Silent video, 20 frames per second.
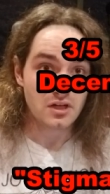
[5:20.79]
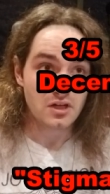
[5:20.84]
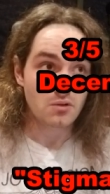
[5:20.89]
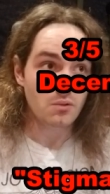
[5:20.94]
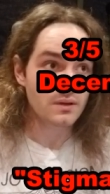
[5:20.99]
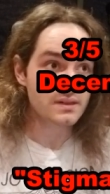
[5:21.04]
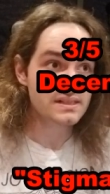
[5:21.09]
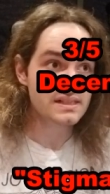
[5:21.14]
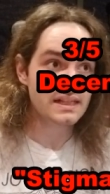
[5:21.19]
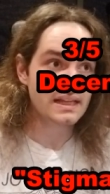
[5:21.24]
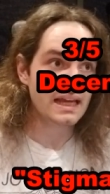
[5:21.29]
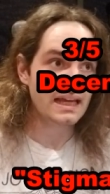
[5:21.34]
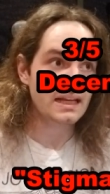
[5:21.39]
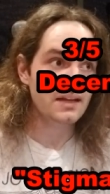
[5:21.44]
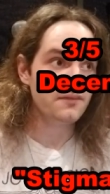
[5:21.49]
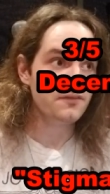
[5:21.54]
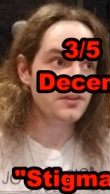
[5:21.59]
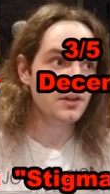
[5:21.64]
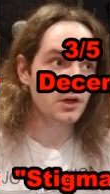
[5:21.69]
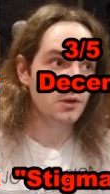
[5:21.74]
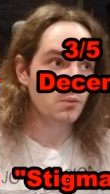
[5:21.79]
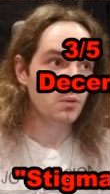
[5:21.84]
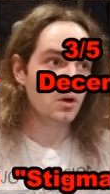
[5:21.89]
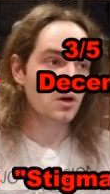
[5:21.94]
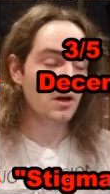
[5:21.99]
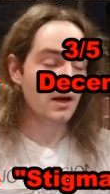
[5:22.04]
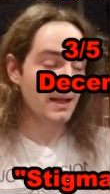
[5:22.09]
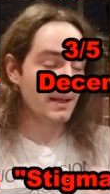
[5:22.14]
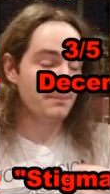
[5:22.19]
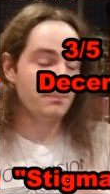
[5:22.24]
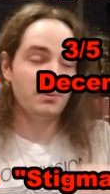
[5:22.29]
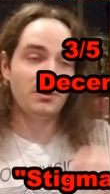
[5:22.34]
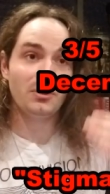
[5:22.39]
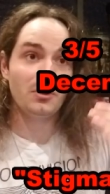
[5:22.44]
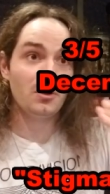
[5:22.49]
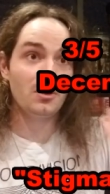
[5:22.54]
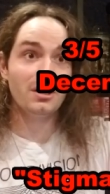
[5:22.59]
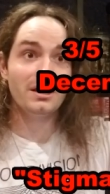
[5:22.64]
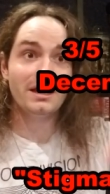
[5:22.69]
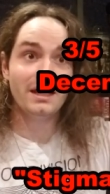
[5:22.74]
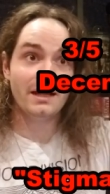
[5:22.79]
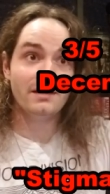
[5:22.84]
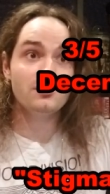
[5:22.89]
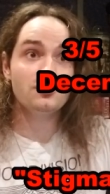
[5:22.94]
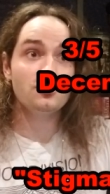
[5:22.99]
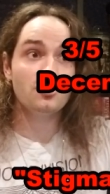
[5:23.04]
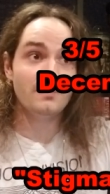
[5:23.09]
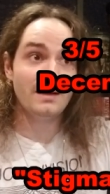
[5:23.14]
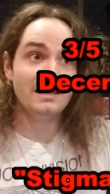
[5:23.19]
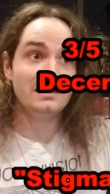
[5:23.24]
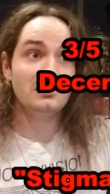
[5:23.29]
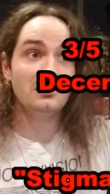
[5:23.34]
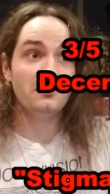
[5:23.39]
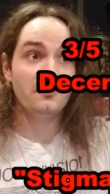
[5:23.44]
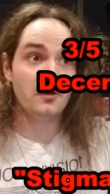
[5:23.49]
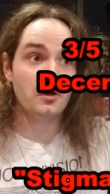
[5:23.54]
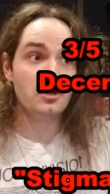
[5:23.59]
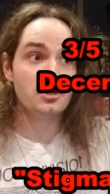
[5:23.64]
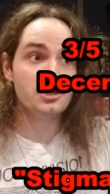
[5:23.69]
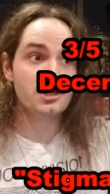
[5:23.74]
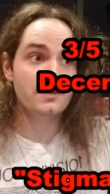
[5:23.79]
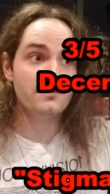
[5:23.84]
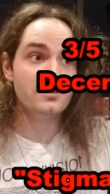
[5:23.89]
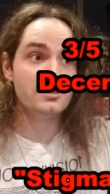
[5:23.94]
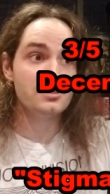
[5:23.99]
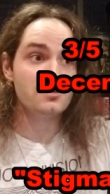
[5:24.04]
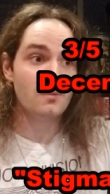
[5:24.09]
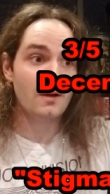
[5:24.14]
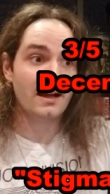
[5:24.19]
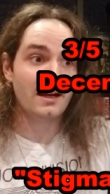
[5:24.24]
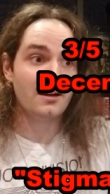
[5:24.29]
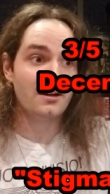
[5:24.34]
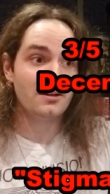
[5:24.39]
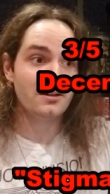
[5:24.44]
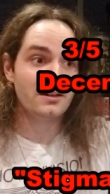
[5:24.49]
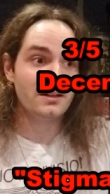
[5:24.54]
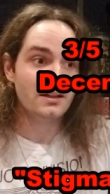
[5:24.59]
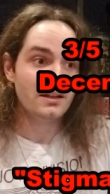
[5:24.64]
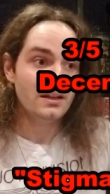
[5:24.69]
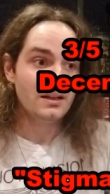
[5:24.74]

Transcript: Once again, if there were a purely instrumental version of this record,